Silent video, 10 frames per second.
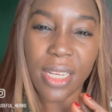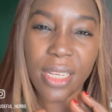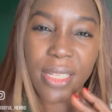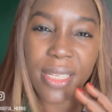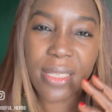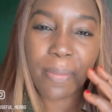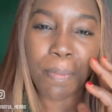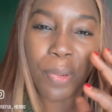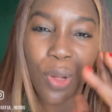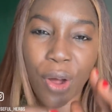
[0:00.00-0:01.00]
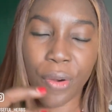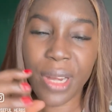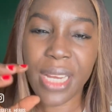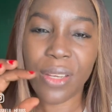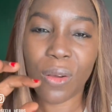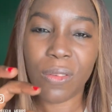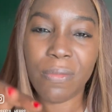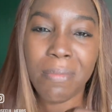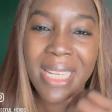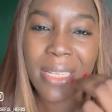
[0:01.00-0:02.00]
this blurring of
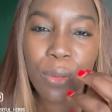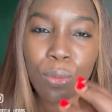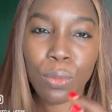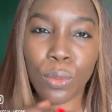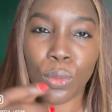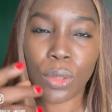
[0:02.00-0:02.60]
medical